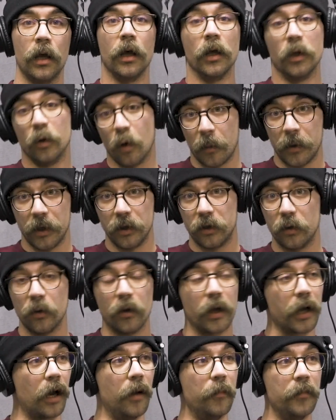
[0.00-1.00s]
You want me to do
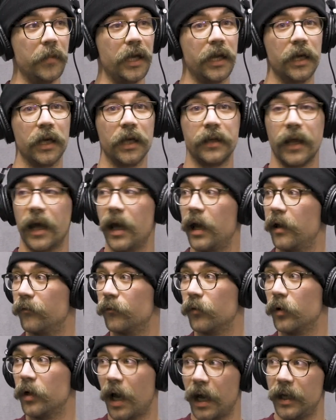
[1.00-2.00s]
like a meeting a day
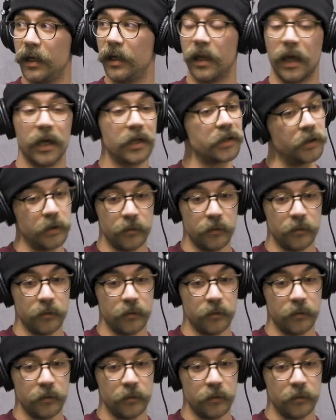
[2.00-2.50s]
for 90 days?